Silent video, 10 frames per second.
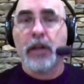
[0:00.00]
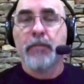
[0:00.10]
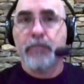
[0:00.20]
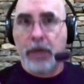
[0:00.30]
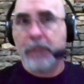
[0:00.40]

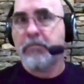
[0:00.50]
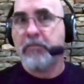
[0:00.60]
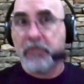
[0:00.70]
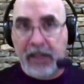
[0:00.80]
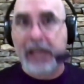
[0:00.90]
but
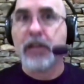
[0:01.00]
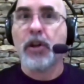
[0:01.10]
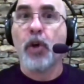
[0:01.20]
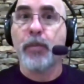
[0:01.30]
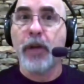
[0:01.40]
they could
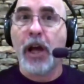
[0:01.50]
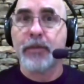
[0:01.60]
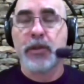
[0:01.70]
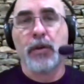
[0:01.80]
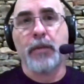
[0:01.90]
open
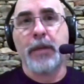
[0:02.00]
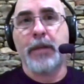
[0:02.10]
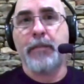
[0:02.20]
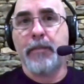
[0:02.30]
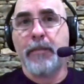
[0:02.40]
up. So, I
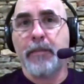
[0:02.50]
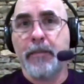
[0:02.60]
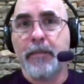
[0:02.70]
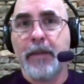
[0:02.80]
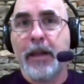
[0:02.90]
mean,
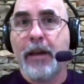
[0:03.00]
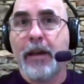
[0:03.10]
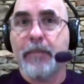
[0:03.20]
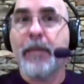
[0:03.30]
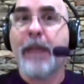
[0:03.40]

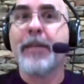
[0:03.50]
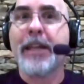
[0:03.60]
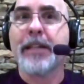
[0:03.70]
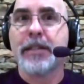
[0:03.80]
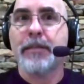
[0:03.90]
maybe
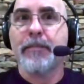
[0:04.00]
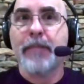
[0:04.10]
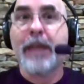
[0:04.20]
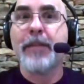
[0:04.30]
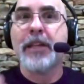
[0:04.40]
it's
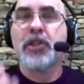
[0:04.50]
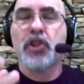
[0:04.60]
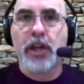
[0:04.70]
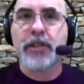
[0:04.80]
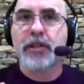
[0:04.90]
maybe it's
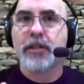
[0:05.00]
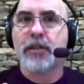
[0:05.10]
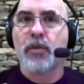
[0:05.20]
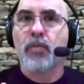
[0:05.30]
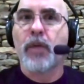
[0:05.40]
just
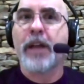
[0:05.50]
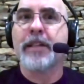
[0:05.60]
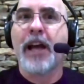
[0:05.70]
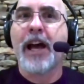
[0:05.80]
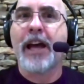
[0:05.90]
the
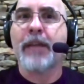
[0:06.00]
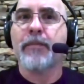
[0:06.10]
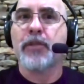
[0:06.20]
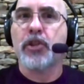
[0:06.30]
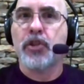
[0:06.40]
right
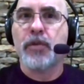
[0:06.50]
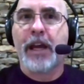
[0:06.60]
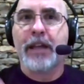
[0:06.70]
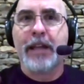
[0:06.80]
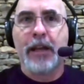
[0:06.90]
time to do
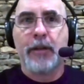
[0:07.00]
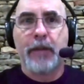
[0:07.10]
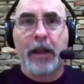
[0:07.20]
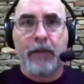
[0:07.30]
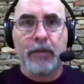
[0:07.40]
that now
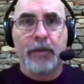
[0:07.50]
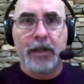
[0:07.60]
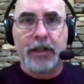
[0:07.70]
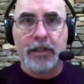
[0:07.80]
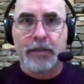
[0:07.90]
that
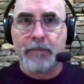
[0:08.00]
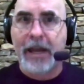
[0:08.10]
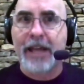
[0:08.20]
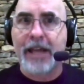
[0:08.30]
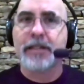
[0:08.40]
everybody is
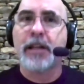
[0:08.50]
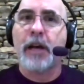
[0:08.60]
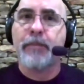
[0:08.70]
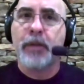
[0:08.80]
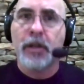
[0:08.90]
masked
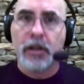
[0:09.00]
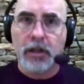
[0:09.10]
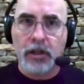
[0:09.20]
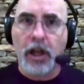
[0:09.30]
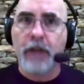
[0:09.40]
up,
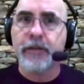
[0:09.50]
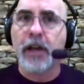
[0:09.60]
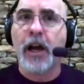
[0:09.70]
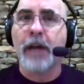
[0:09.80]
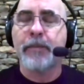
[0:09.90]
gloved
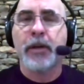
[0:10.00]
up,